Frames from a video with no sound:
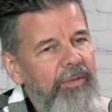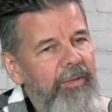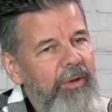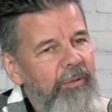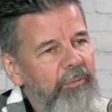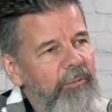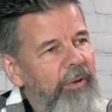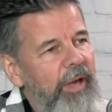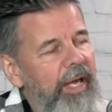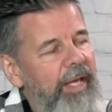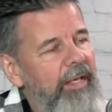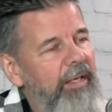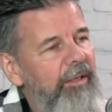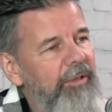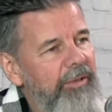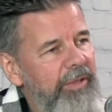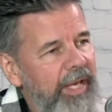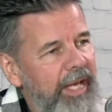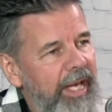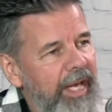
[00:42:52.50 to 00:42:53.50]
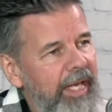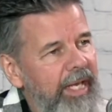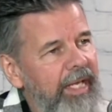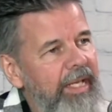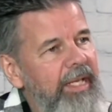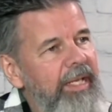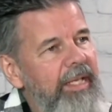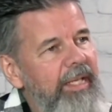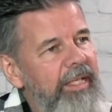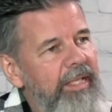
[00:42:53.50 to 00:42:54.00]
their final
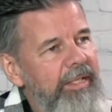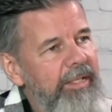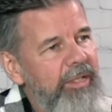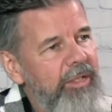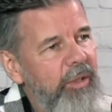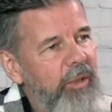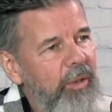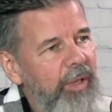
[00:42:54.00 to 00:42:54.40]
day is